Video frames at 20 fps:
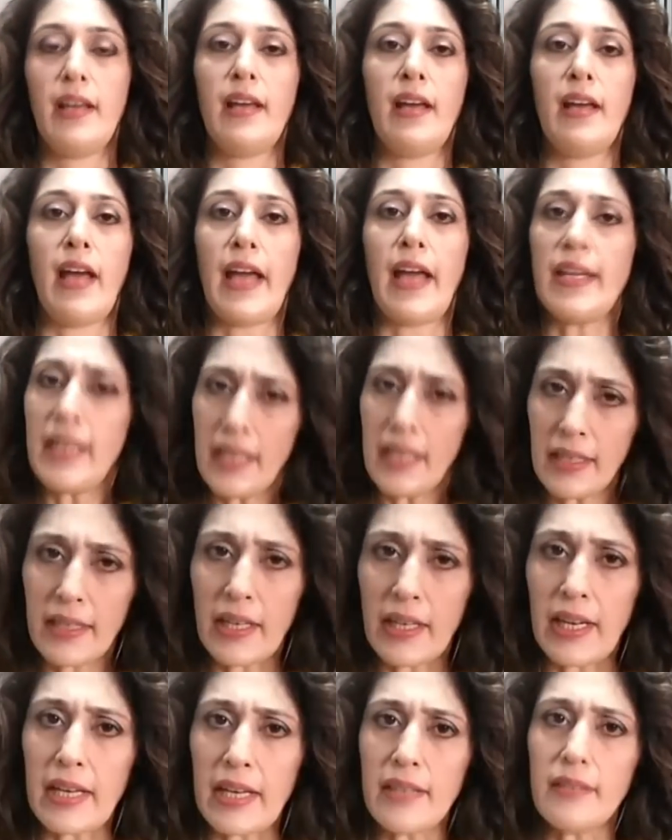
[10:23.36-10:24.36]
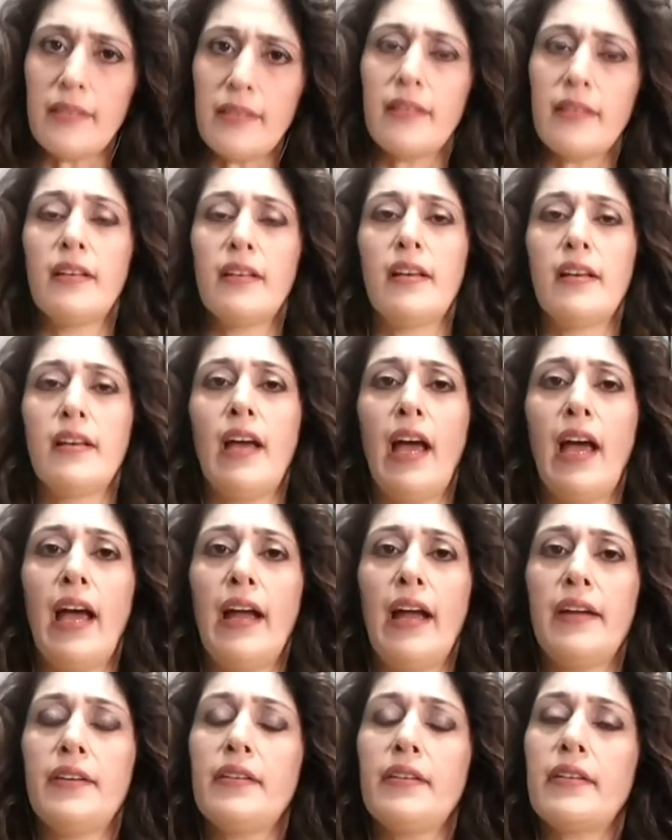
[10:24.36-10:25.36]
And he agreed.
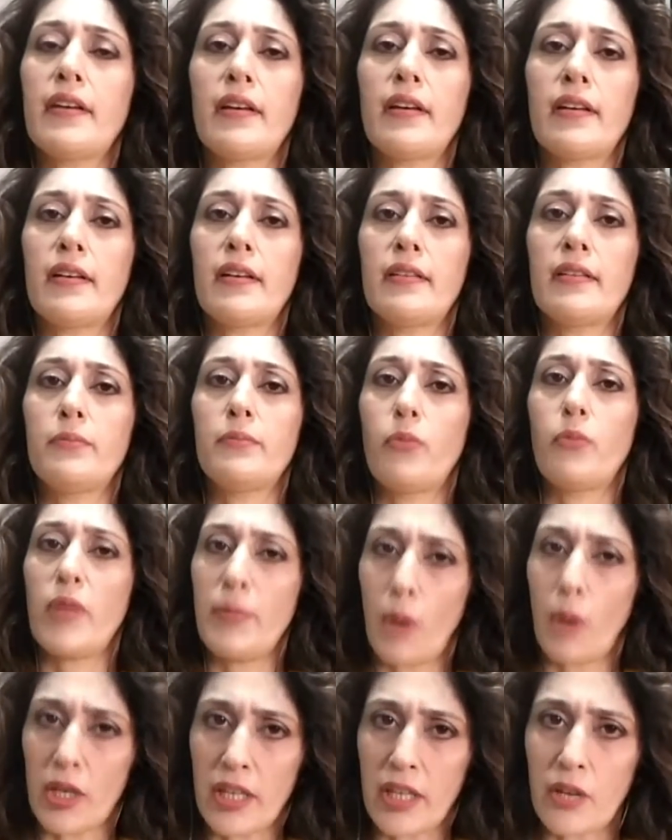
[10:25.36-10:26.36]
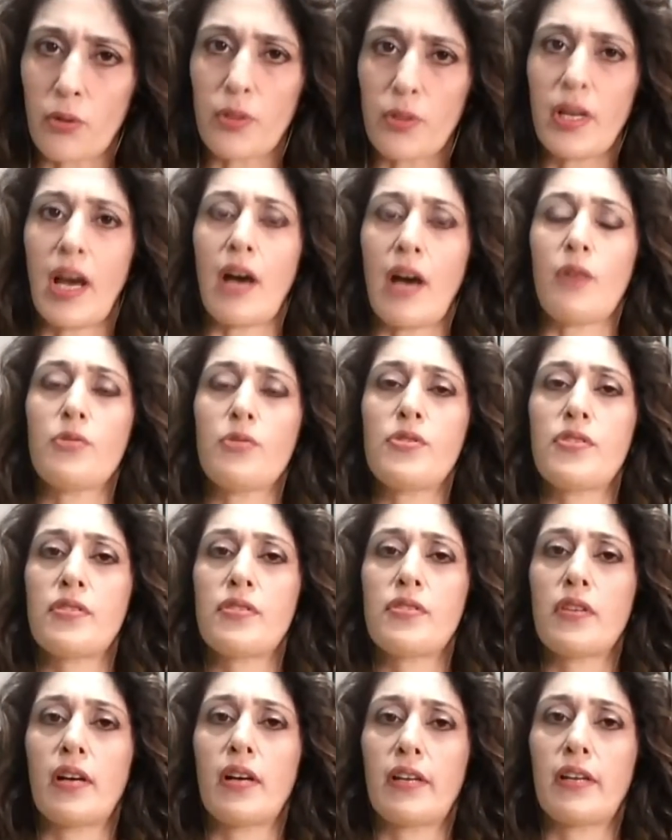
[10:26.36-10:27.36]
And we bought our own house.
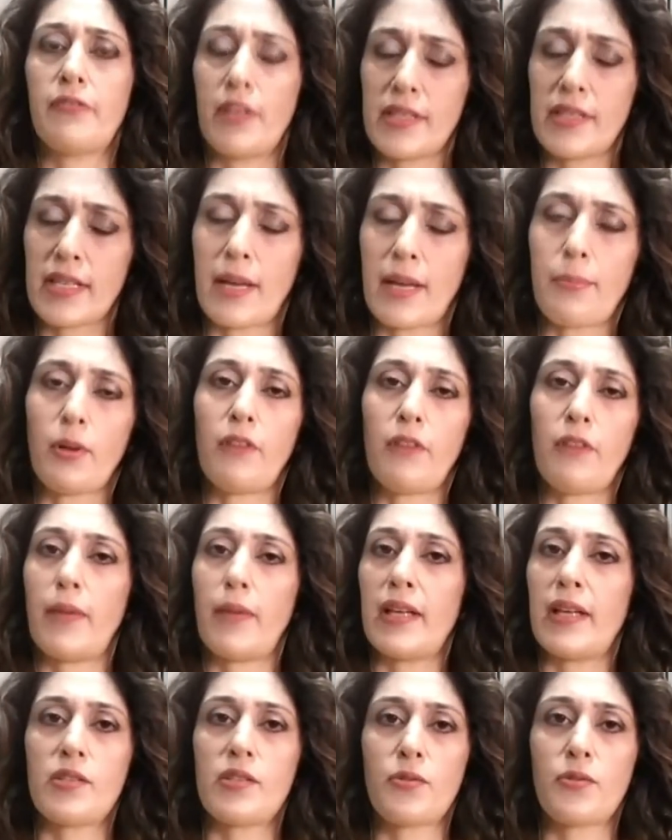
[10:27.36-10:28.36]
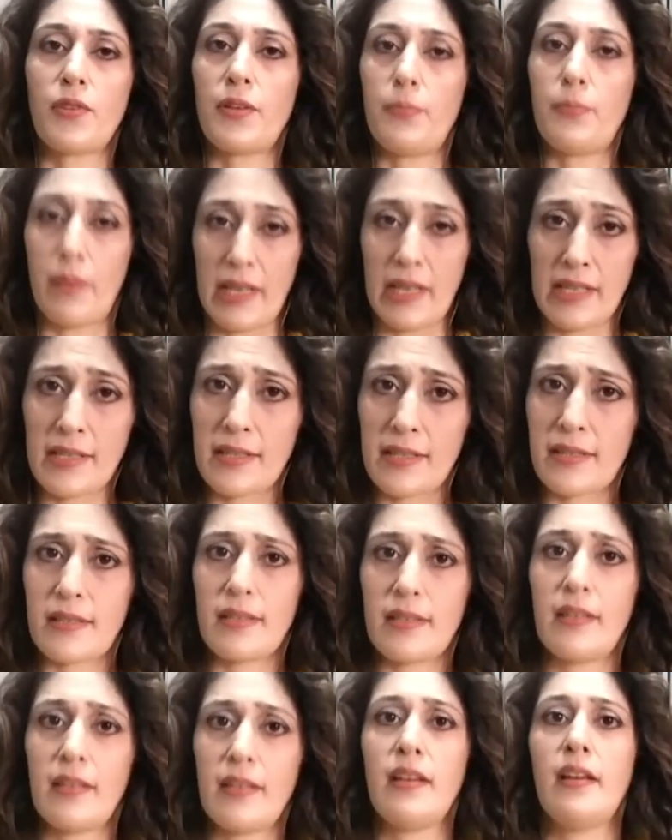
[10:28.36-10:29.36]
First couple of months were bliss,
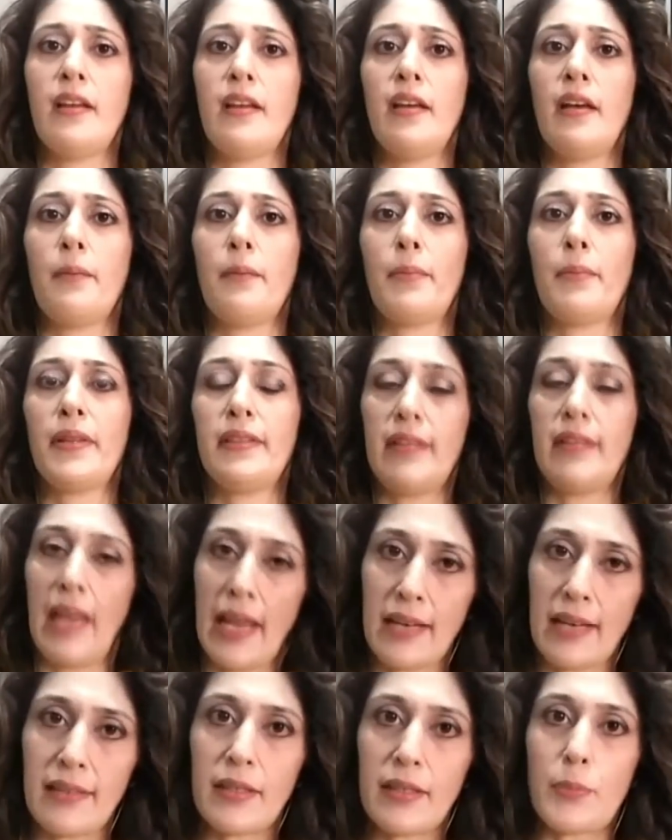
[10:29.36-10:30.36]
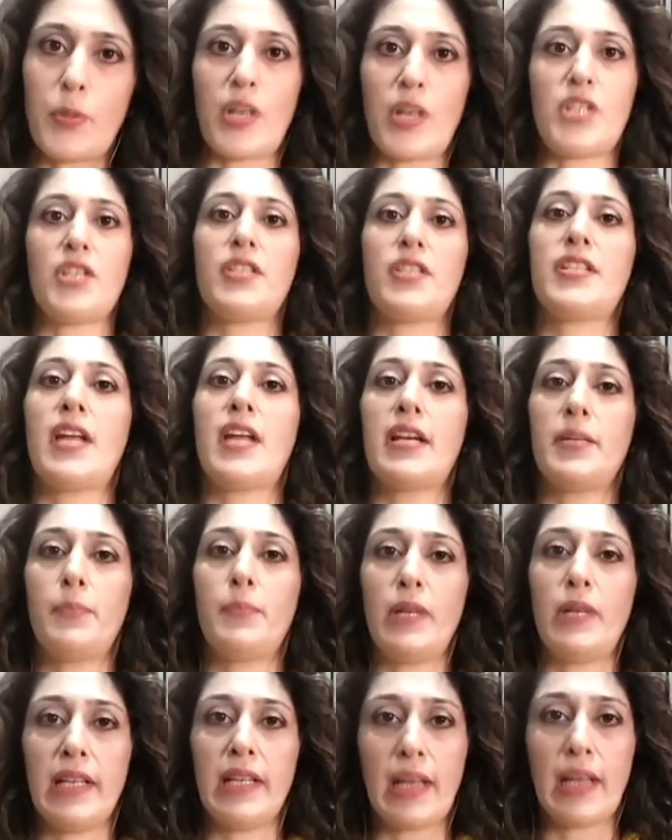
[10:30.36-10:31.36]
but then the pressure started
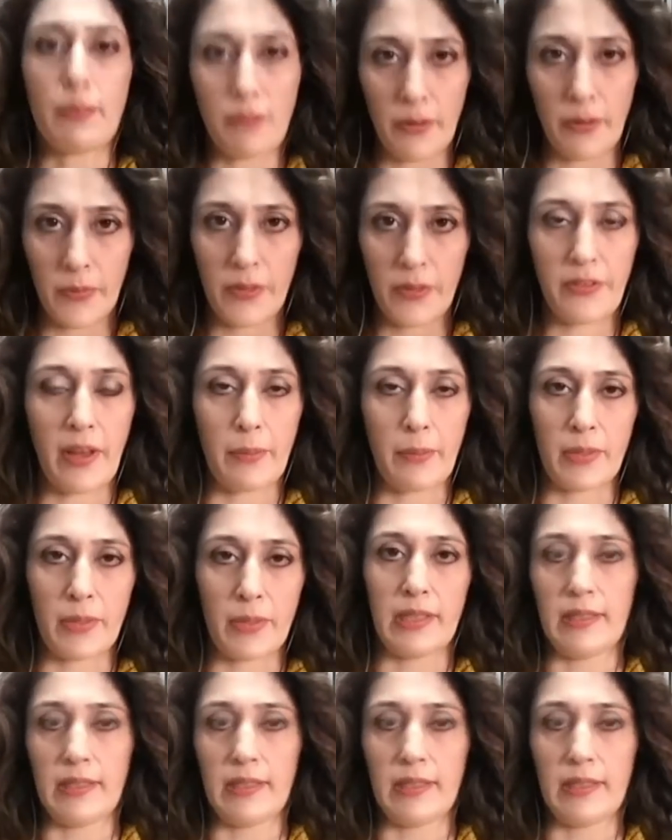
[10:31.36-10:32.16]
building up from the family.